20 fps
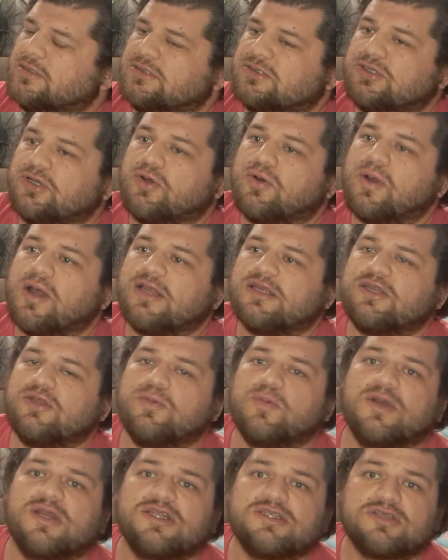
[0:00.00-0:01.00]
So I do
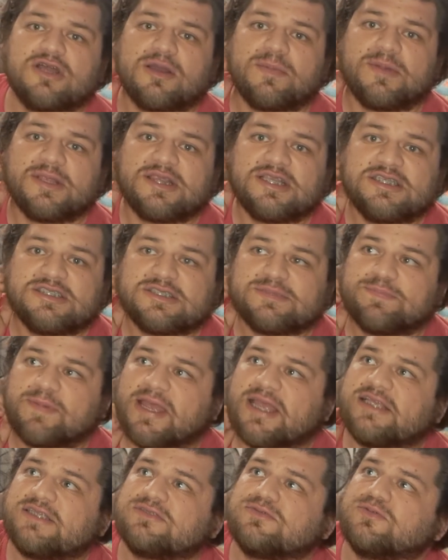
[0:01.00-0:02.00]
want to talk about these
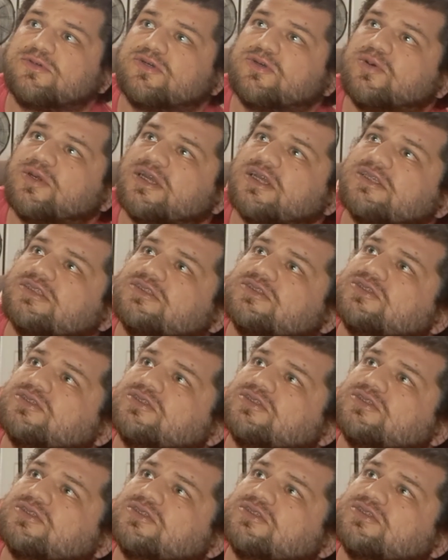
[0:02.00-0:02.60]
spikes real quick.